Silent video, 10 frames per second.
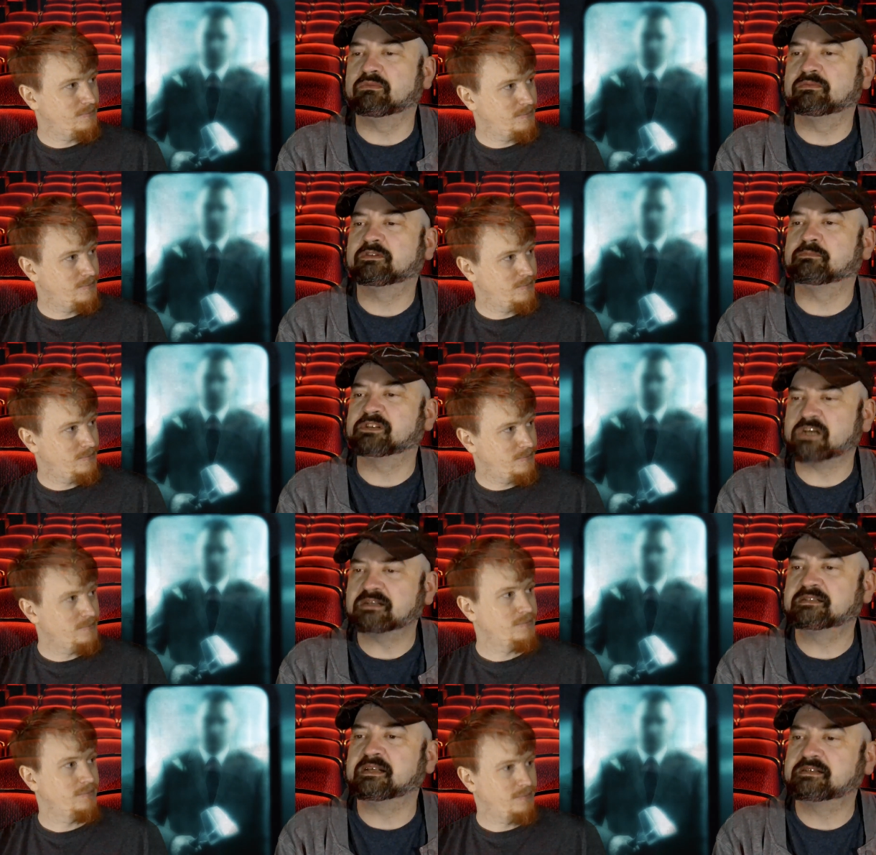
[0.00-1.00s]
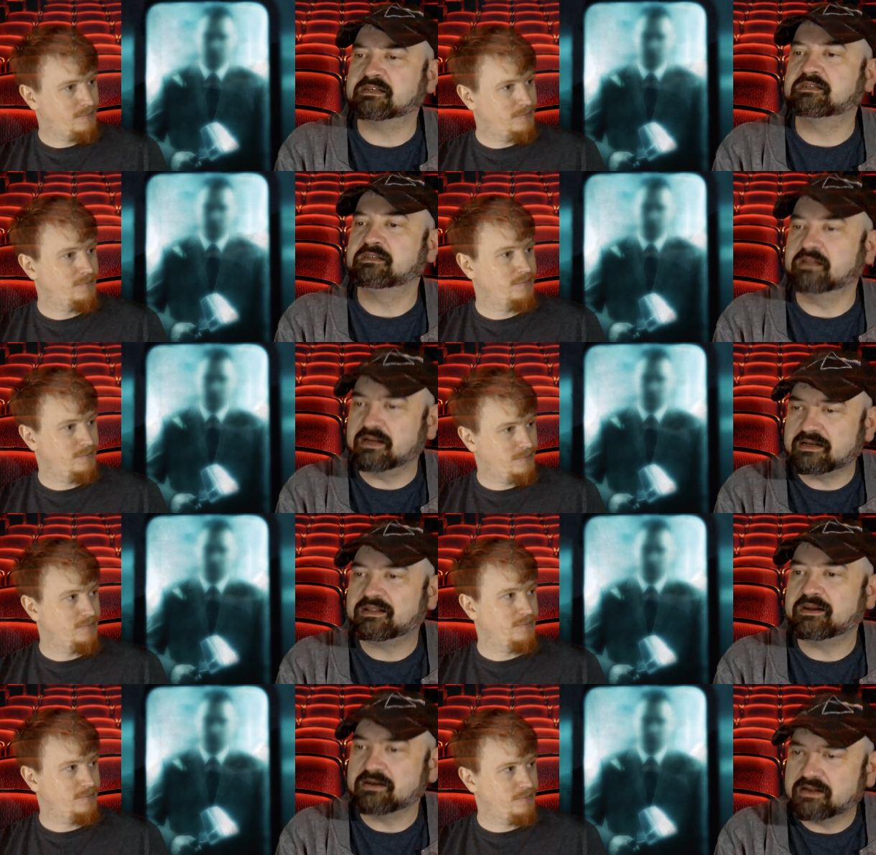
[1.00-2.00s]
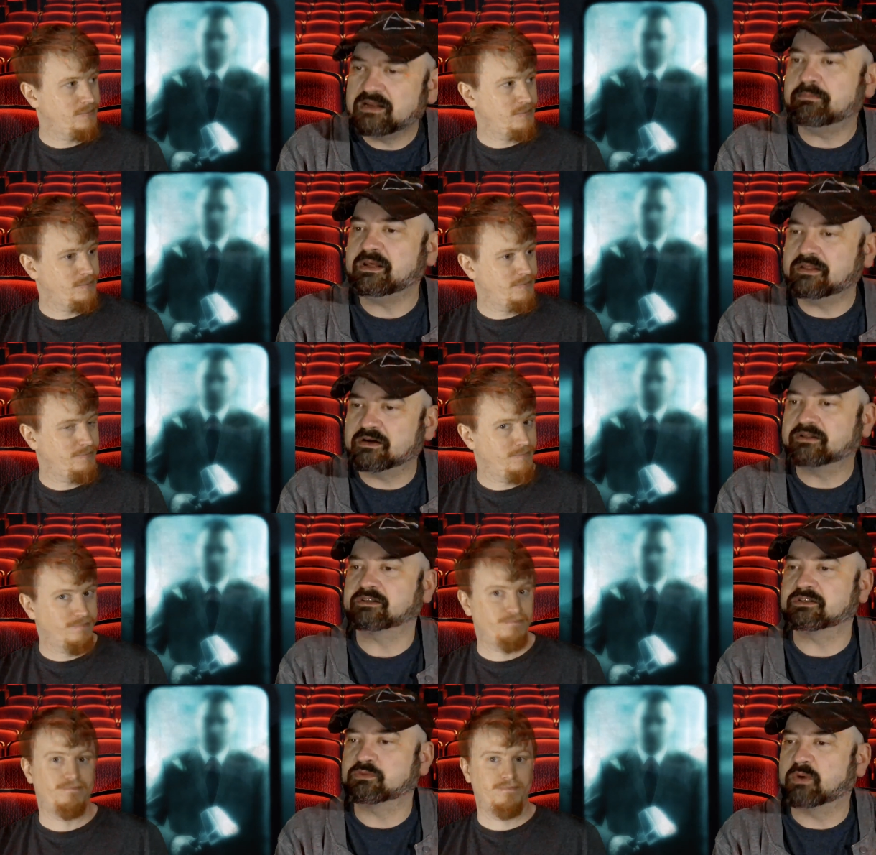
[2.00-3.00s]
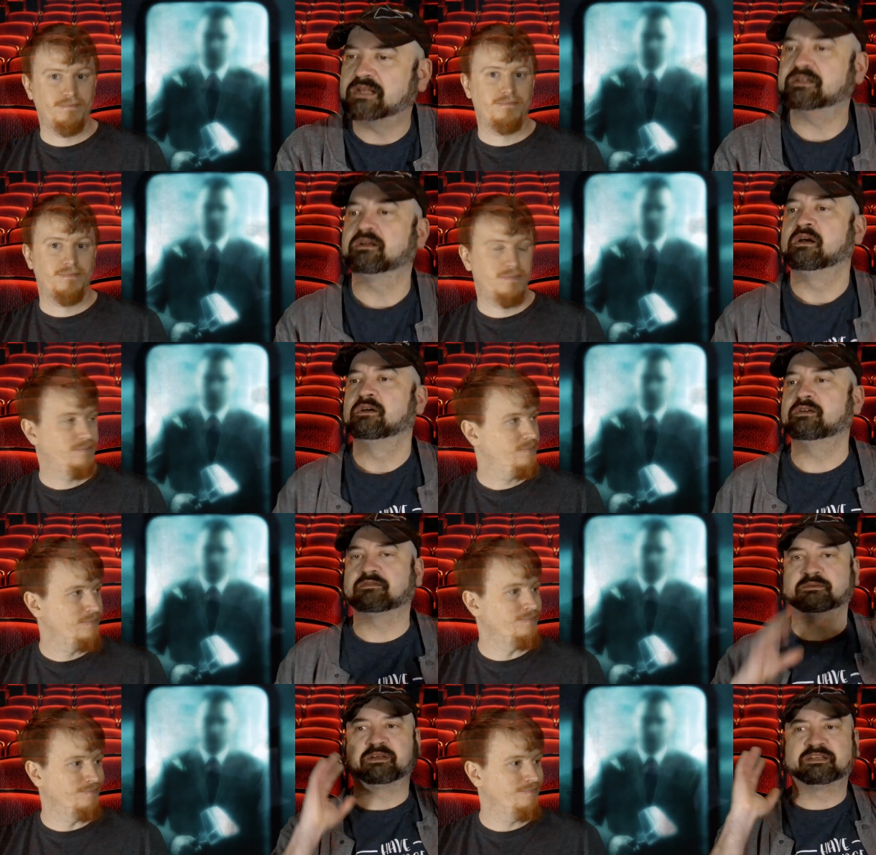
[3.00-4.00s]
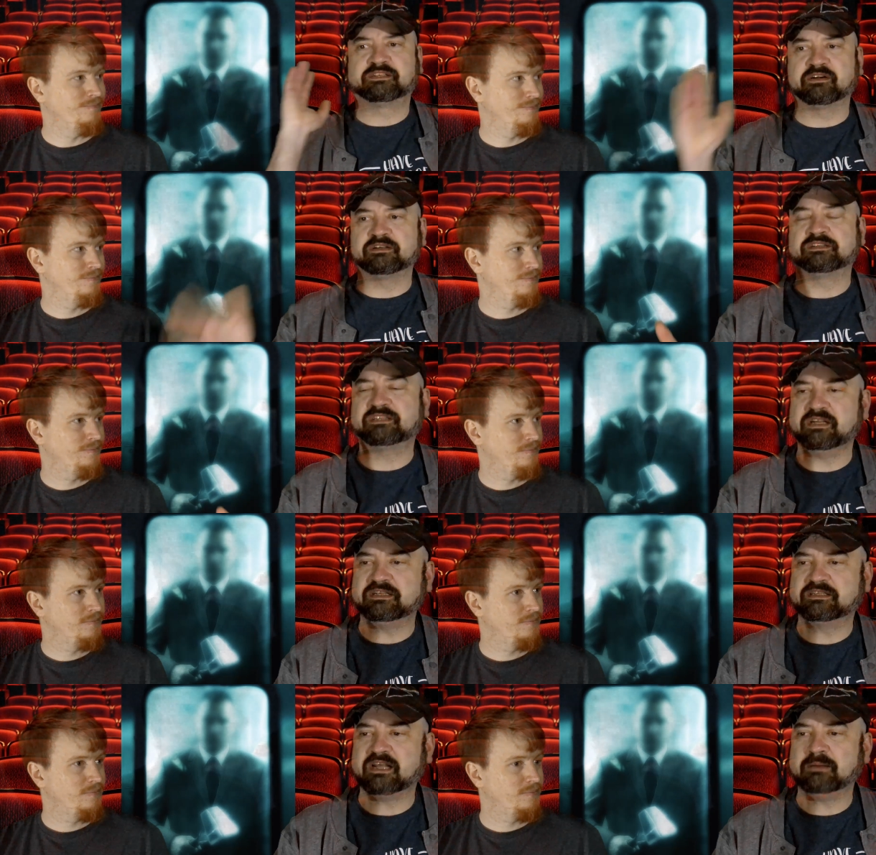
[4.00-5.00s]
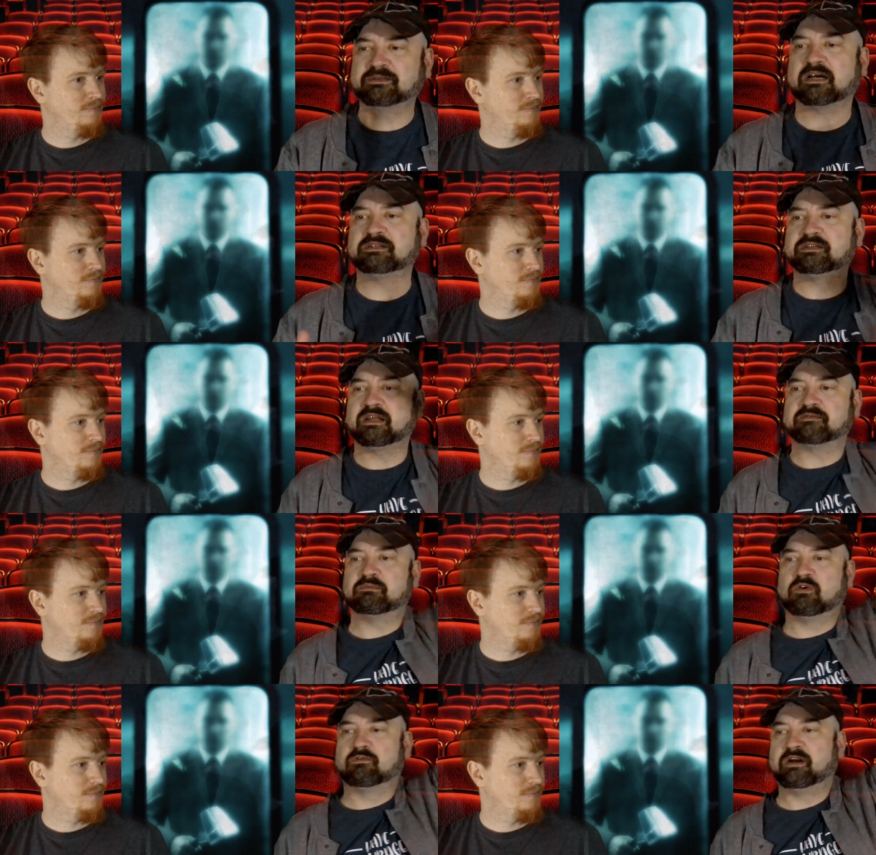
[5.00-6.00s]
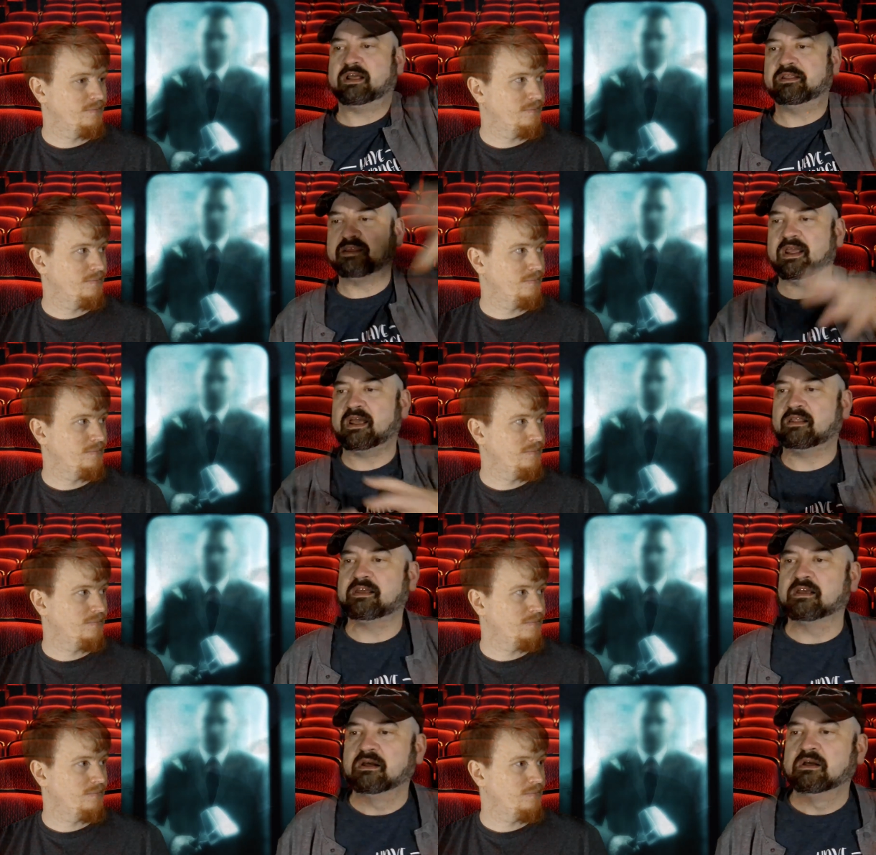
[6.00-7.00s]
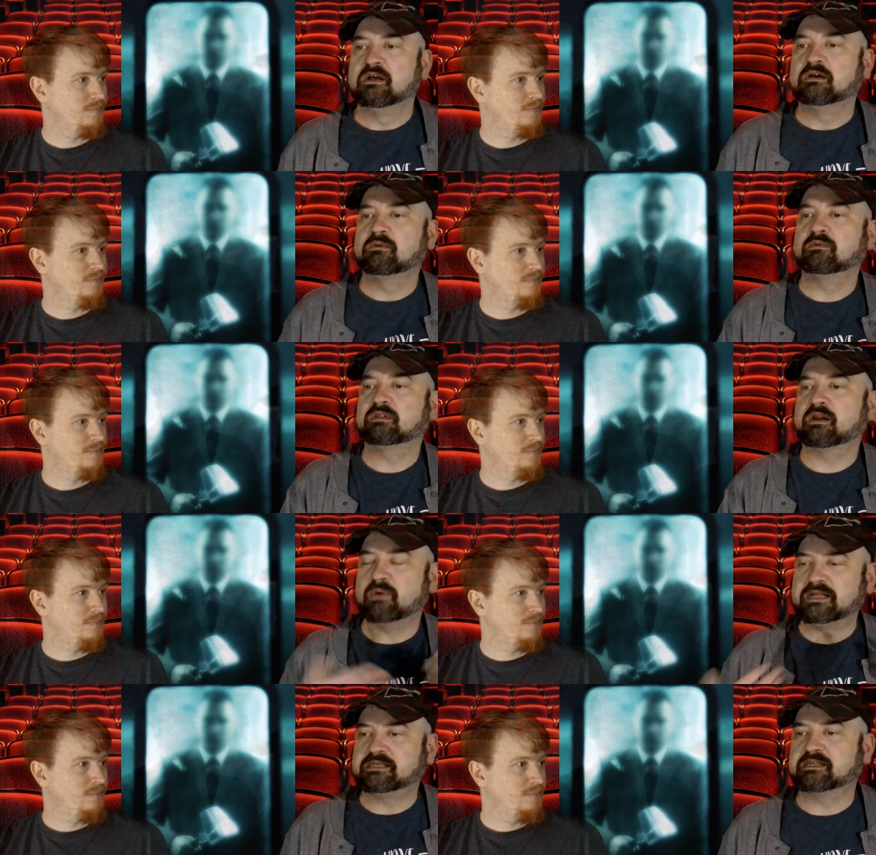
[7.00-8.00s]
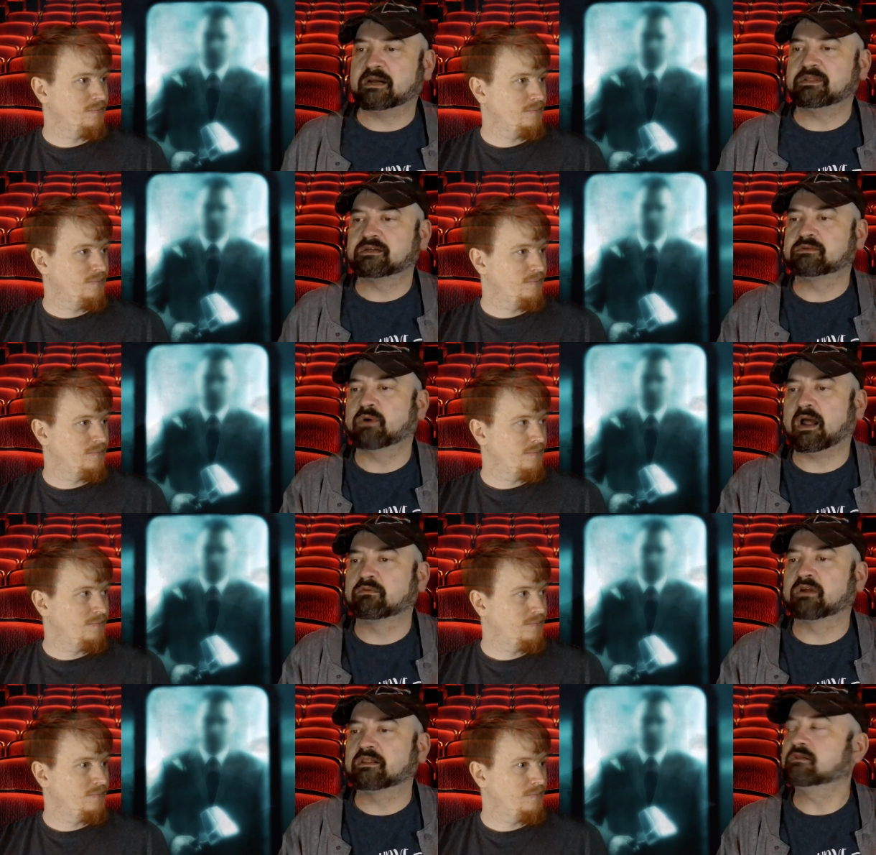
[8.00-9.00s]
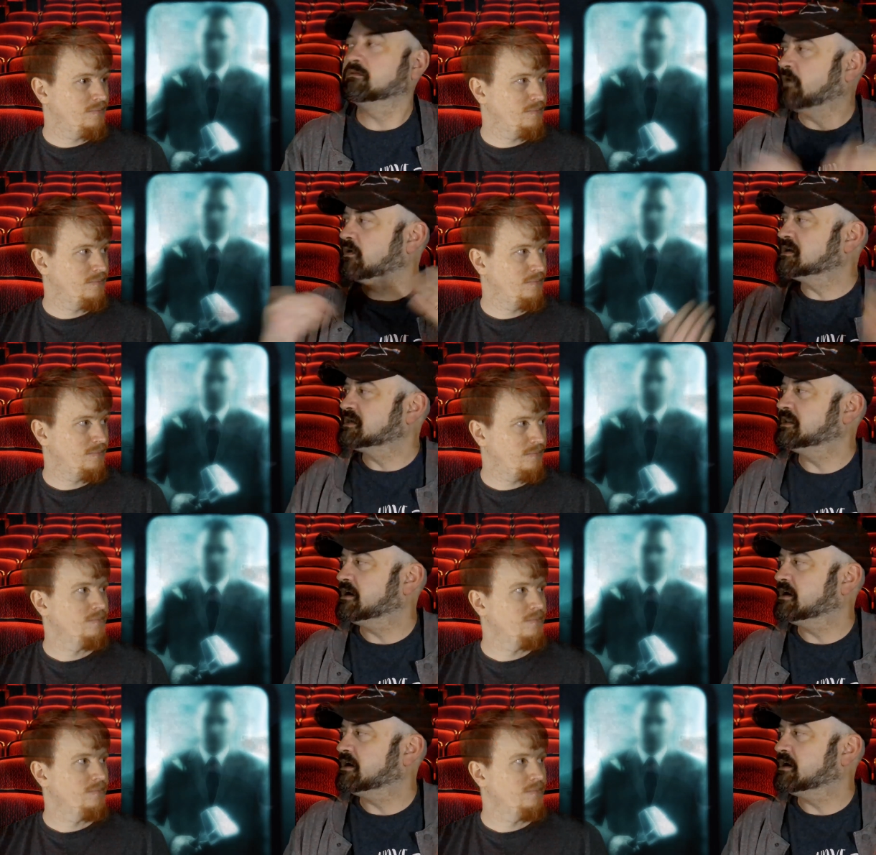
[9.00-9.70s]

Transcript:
Speaker 1: some shots that just didn't need to be there. They're just wasting. You have mm-hmm. some exterior cityscape shots. You have some overhead in the alley a lot of waste of time. That I would really focus on the